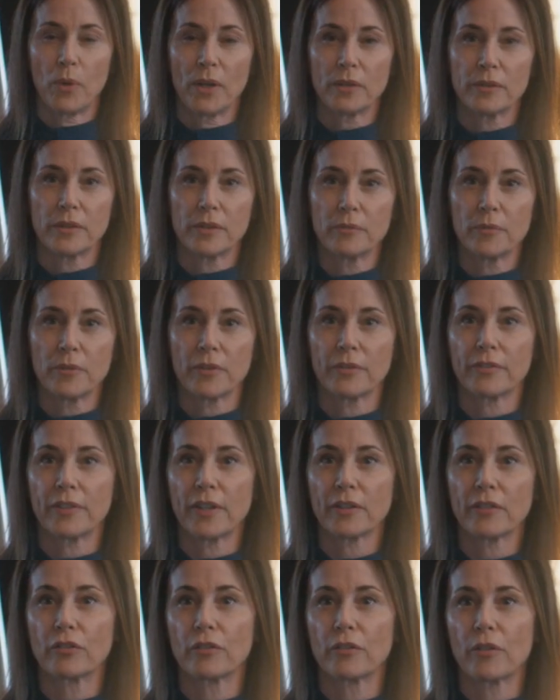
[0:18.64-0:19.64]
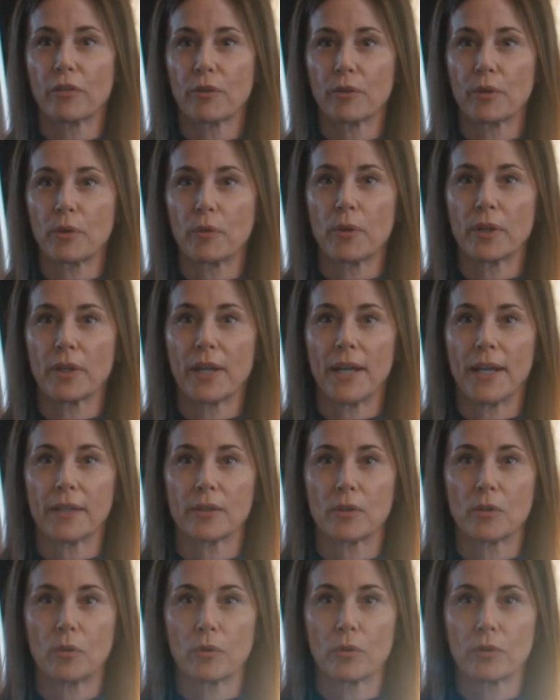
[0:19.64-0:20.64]
Welcome to Section 31
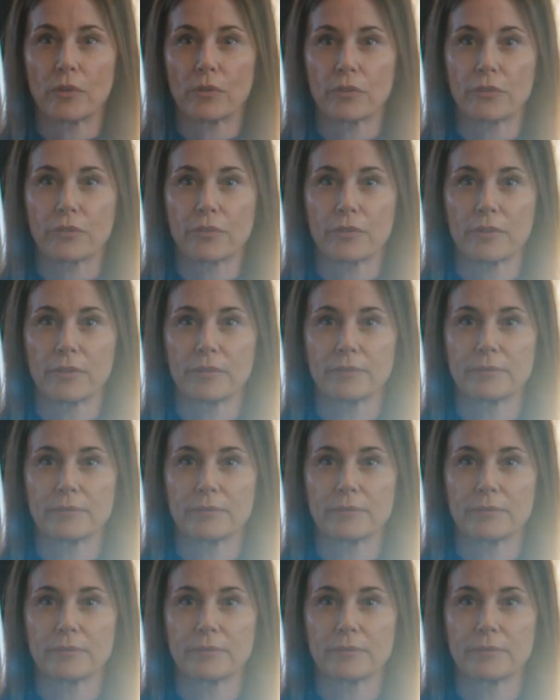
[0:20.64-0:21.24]
headquarters.